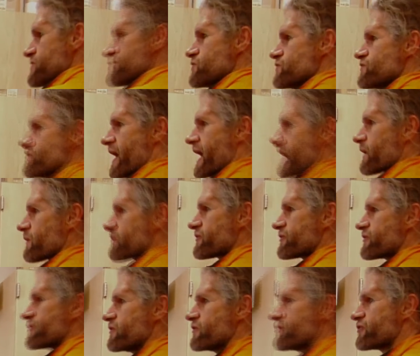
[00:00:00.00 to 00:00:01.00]
new
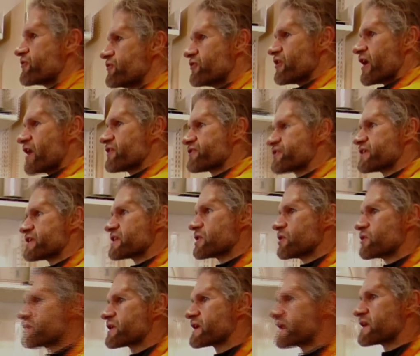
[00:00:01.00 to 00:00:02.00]
viruses just in
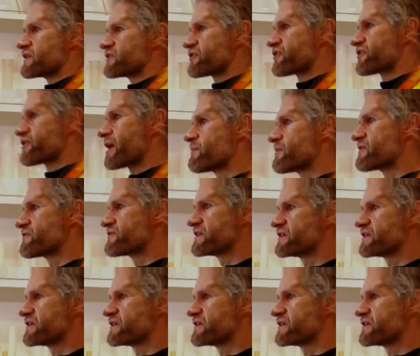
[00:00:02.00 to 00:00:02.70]
looking in some of